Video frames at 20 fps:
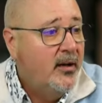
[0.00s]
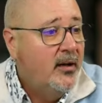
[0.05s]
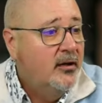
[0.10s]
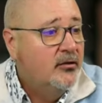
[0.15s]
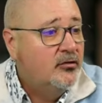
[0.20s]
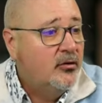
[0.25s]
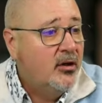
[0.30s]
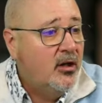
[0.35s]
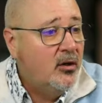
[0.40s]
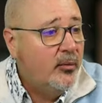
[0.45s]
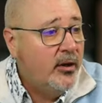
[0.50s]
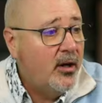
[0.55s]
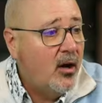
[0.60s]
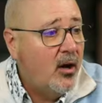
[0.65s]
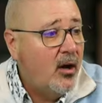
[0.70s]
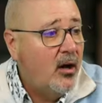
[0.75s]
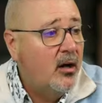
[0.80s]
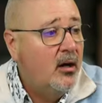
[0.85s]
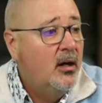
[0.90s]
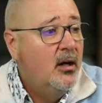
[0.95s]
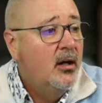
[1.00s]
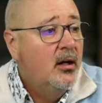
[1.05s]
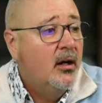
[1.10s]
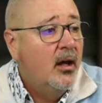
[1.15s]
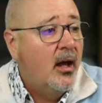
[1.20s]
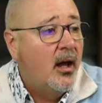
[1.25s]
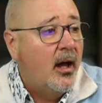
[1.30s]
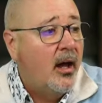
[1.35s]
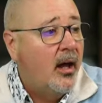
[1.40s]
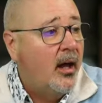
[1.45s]
So here we are.
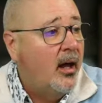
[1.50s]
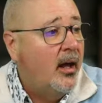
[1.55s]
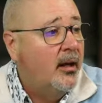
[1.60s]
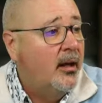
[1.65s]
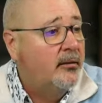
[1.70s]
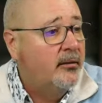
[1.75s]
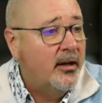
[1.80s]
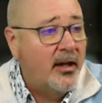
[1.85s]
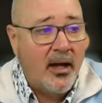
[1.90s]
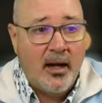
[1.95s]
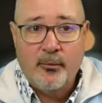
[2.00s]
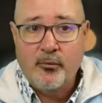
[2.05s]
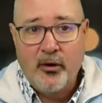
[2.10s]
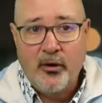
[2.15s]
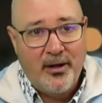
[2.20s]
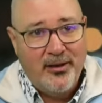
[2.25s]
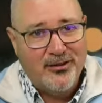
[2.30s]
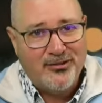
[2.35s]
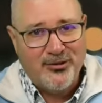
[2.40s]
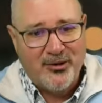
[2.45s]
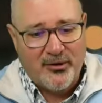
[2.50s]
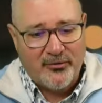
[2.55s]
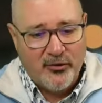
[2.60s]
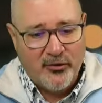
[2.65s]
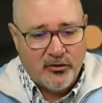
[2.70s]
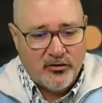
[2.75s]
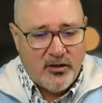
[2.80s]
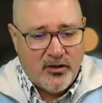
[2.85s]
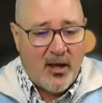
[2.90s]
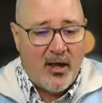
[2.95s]
Again, I'm reading this for the
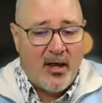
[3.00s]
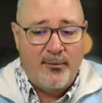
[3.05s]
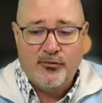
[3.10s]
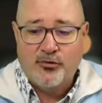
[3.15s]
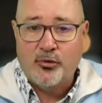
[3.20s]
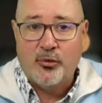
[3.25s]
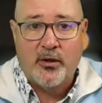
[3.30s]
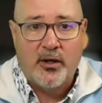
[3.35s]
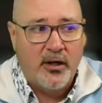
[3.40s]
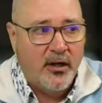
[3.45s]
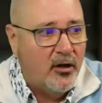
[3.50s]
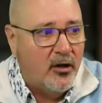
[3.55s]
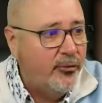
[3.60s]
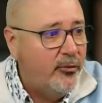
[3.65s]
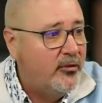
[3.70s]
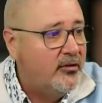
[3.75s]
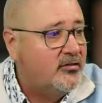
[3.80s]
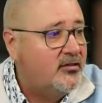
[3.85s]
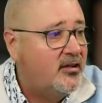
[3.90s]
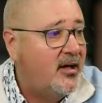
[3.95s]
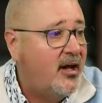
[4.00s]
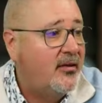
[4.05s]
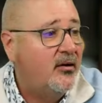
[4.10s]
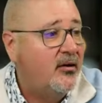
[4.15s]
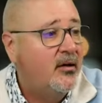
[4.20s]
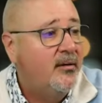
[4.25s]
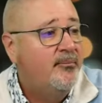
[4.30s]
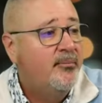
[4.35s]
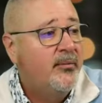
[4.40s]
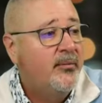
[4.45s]
first time, so we're going to go through this
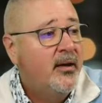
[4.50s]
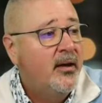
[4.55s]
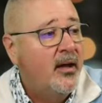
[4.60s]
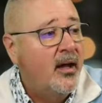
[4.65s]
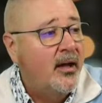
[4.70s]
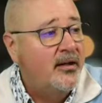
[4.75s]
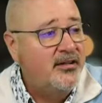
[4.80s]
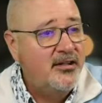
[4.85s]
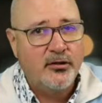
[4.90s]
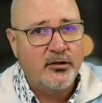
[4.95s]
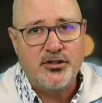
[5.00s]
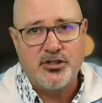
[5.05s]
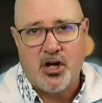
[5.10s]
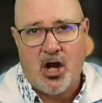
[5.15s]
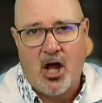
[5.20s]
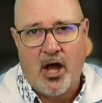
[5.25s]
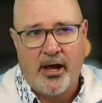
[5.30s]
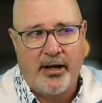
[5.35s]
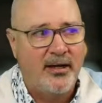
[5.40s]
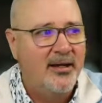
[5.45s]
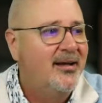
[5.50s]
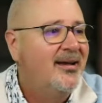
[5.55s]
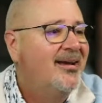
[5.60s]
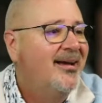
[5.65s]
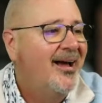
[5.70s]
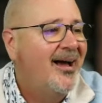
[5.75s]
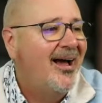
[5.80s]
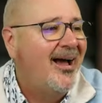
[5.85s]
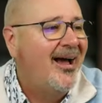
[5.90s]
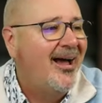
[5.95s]
together. Dear John,
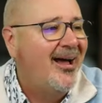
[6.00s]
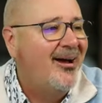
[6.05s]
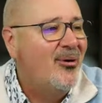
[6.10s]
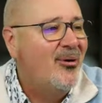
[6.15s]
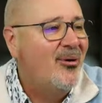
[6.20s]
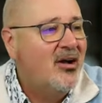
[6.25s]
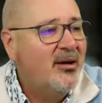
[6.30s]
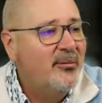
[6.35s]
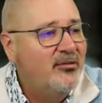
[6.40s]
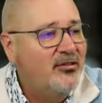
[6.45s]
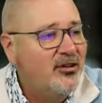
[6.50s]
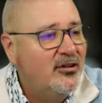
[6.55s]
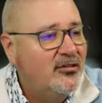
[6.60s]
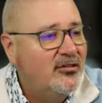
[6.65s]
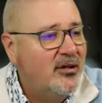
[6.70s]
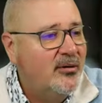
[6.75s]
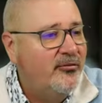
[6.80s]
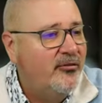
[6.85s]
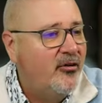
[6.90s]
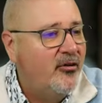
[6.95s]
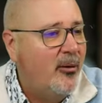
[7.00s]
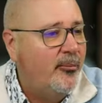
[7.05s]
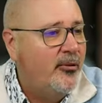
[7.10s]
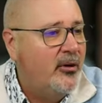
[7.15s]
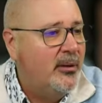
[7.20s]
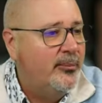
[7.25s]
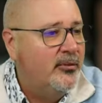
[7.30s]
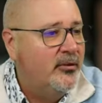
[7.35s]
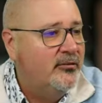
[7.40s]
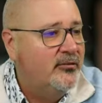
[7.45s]
welcome to your Dream for All
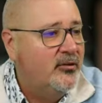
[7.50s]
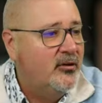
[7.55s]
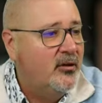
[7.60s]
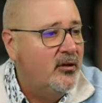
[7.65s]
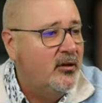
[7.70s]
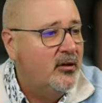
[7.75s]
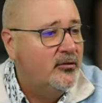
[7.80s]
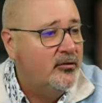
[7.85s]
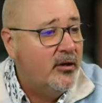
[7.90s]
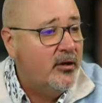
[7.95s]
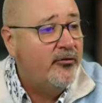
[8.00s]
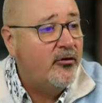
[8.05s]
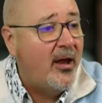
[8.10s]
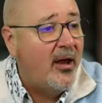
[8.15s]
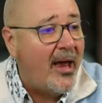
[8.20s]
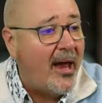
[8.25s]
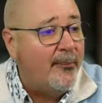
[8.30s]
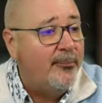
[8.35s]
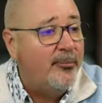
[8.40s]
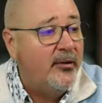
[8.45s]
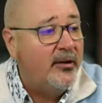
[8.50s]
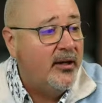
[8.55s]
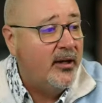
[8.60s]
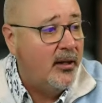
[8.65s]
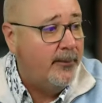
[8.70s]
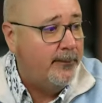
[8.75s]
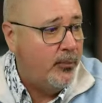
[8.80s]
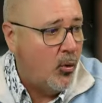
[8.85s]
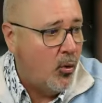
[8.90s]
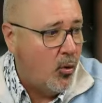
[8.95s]
pre-approval, Dream for All
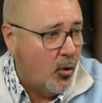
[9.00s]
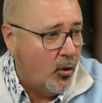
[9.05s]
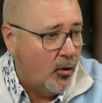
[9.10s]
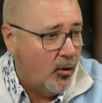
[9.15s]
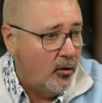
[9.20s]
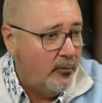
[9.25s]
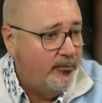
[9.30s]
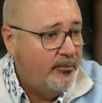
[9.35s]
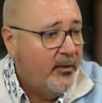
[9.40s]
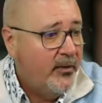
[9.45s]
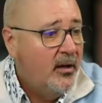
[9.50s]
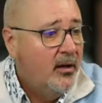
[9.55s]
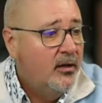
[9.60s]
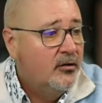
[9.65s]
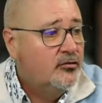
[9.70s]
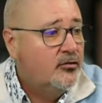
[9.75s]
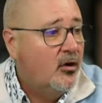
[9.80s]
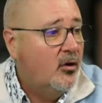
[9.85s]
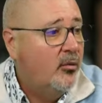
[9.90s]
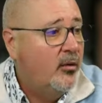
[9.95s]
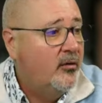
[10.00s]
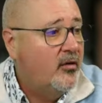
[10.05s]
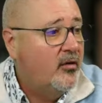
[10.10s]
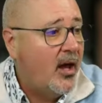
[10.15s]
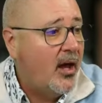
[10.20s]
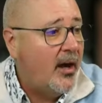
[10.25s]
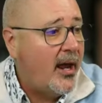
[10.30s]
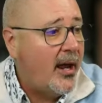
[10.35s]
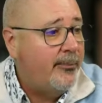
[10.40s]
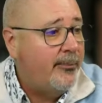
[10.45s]
applicant portal. So we've
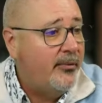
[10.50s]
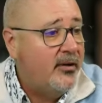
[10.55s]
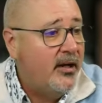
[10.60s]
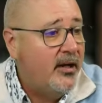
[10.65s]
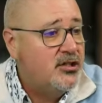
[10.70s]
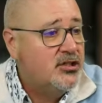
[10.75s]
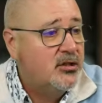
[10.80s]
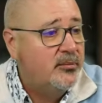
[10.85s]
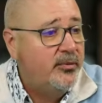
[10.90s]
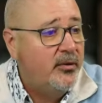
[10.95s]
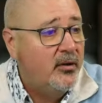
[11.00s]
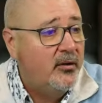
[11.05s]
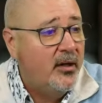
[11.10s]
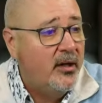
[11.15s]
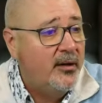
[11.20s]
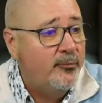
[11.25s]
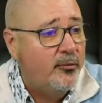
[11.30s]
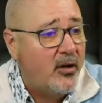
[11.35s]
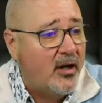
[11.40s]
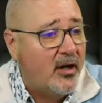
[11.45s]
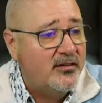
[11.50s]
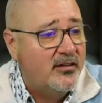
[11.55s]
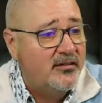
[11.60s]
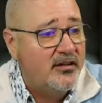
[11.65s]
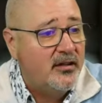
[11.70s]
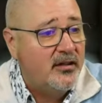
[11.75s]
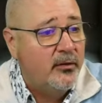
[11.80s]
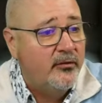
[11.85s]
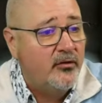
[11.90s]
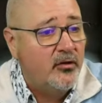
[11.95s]
got application period,
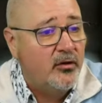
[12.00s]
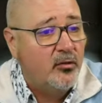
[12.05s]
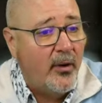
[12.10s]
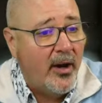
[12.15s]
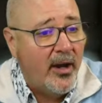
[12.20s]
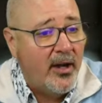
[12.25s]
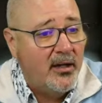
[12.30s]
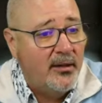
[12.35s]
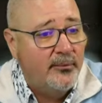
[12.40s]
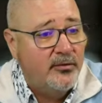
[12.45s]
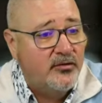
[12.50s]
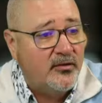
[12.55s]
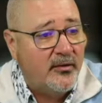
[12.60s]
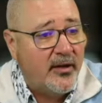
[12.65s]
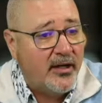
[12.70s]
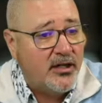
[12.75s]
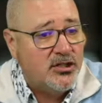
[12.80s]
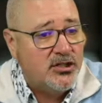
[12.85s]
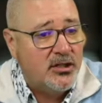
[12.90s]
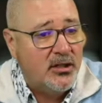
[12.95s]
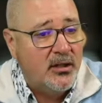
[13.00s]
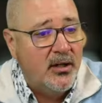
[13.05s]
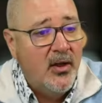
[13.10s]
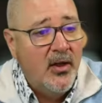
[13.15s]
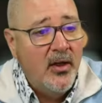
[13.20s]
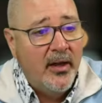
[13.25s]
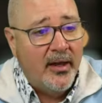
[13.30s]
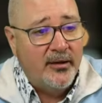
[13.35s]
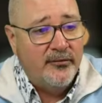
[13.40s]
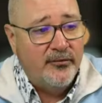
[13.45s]
processing review, random selection,
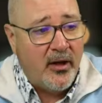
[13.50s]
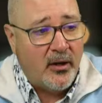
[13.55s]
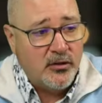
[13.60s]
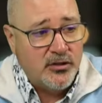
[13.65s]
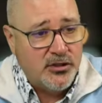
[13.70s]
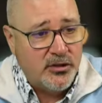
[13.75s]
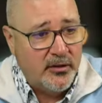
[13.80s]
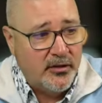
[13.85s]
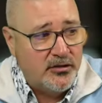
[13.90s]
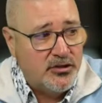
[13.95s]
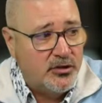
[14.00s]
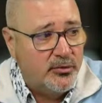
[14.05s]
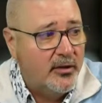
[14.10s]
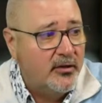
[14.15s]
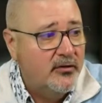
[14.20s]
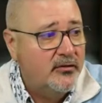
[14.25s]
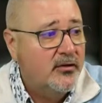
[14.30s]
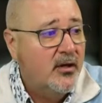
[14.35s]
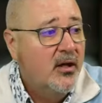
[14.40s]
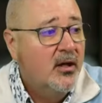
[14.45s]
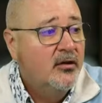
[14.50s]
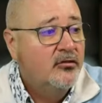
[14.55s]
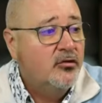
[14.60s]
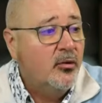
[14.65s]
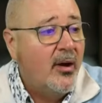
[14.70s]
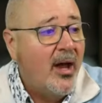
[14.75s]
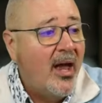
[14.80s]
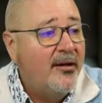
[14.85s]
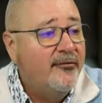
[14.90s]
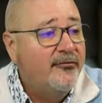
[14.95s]
and voucher issuance.
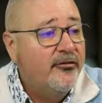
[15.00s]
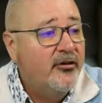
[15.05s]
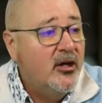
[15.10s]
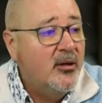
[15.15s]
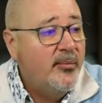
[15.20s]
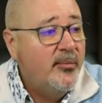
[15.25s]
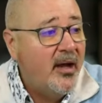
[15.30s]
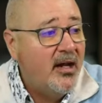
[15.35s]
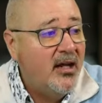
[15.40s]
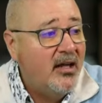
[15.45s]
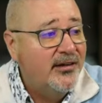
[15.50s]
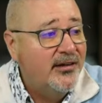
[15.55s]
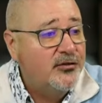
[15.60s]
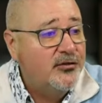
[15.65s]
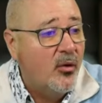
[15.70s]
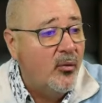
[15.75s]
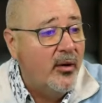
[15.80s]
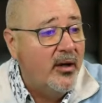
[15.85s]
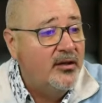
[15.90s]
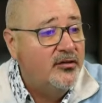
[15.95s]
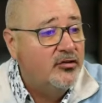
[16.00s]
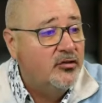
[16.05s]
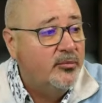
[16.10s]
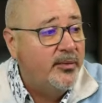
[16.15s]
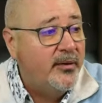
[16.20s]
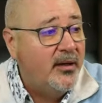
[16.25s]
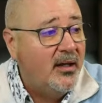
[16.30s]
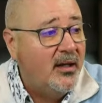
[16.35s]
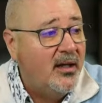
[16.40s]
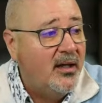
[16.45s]
So everybody is going to
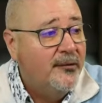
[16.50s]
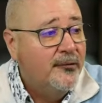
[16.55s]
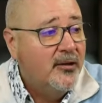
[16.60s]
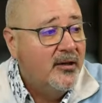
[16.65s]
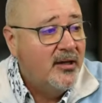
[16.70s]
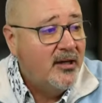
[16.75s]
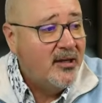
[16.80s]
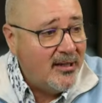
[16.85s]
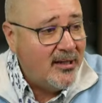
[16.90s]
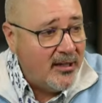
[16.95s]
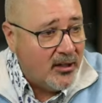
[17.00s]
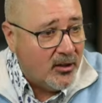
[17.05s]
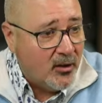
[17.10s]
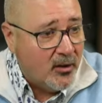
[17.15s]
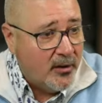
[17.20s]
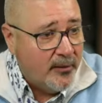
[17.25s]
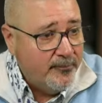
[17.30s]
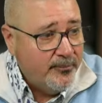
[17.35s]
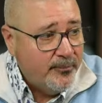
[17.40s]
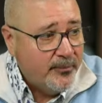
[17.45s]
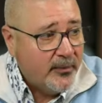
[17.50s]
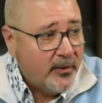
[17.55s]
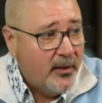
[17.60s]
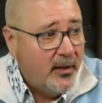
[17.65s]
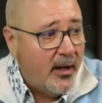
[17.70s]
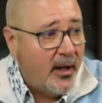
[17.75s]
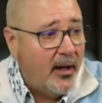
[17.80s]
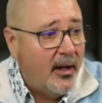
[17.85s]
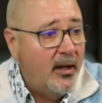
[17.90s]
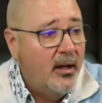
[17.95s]
be here.
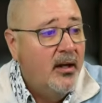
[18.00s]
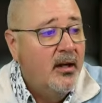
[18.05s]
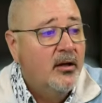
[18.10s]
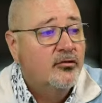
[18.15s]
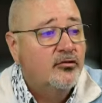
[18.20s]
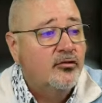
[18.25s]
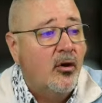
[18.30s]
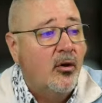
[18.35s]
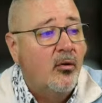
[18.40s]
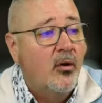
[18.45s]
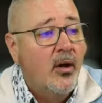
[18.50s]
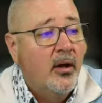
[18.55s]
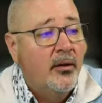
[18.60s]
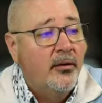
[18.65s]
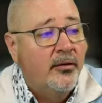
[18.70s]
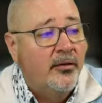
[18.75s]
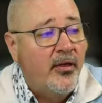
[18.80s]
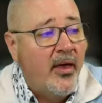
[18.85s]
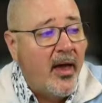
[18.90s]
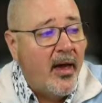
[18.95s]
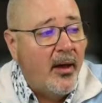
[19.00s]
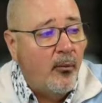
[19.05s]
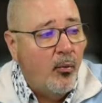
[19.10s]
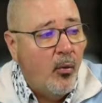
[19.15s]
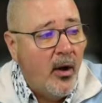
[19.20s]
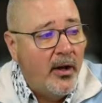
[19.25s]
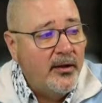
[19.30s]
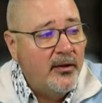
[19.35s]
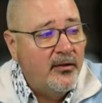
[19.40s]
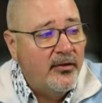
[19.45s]
Okay, so
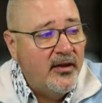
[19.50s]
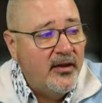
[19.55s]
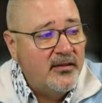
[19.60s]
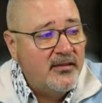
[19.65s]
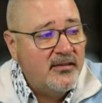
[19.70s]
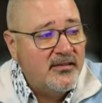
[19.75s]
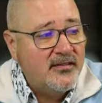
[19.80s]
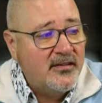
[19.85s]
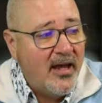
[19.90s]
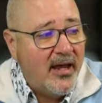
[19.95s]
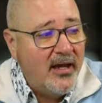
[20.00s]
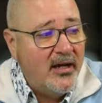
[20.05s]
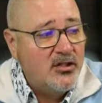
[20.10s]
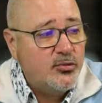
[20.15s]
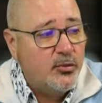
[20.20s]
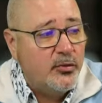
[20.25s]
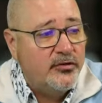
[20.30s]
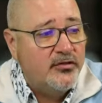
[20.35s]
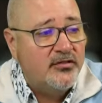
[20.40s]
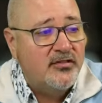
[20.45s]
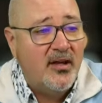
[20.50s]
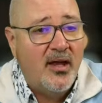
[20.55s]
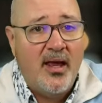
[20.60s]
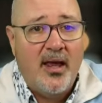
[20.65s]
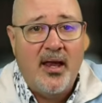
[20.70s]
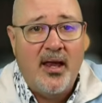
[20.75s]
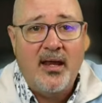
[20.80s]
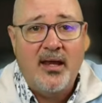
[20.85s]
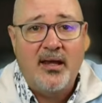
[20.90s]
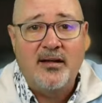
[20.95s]
this stage will
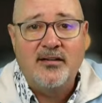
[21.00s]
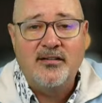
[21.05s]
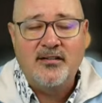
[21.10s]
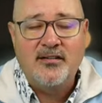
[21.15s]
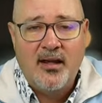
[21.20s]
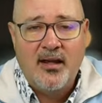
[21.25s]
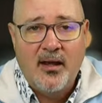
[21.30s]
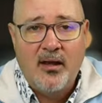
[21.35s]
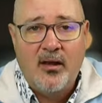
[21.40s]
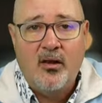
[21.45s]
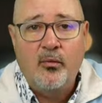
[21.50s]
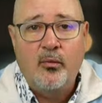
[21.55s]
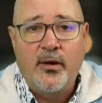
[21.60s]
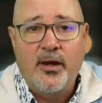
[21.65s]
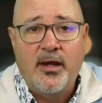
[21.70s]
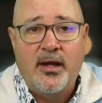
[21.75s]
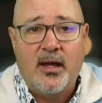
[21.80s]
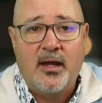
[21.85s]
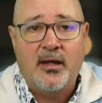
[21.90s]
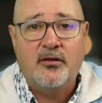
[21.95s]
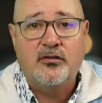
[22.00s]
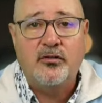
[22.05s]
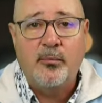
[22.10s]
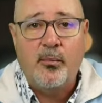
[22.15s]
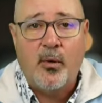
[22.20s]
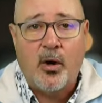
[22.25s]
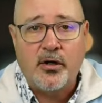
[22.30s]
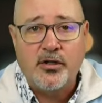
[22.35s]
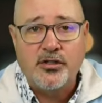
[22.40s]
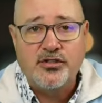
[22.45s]
stay until we get to
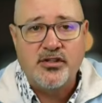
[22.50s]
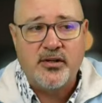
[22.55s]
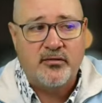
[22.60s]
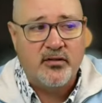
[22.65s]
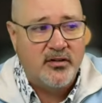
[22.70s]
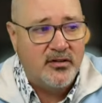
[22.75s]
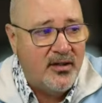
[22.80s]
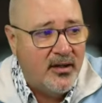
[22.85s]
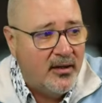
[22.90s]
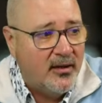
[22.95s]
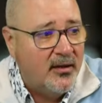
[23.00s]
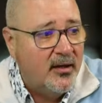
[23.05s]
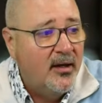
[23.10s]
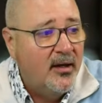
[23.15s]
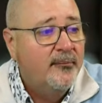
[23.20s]
March 17th.